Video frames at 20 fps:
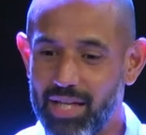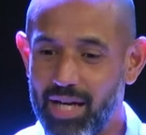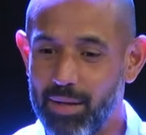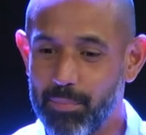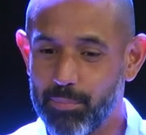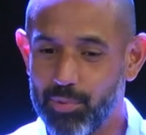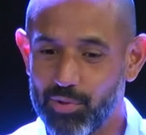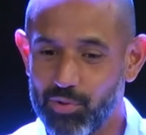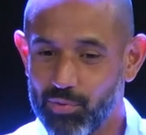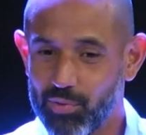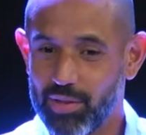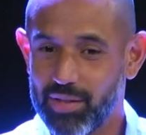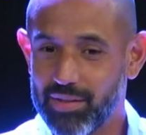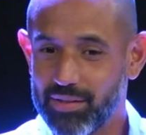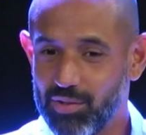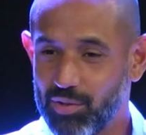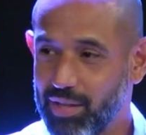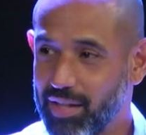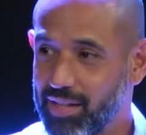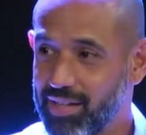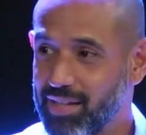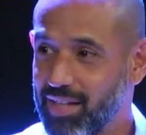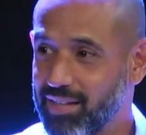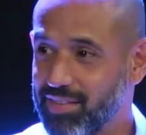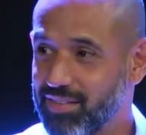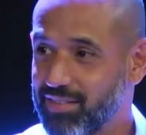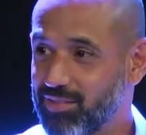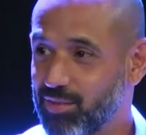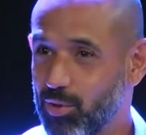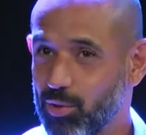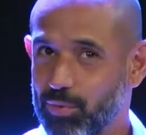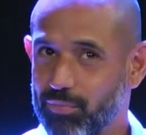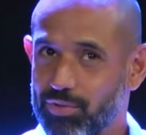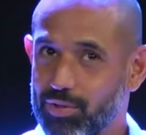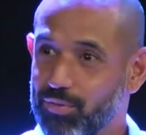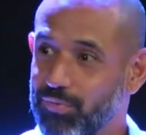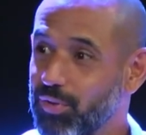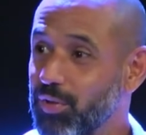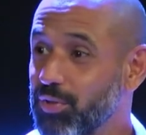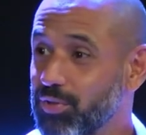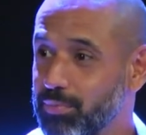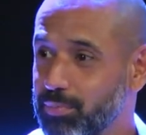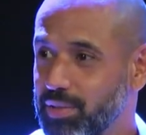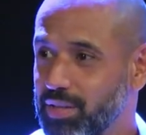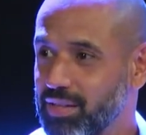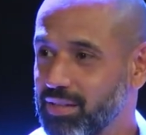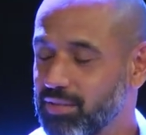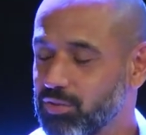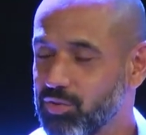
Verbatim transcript: that, but you get it at the start of the first meeting.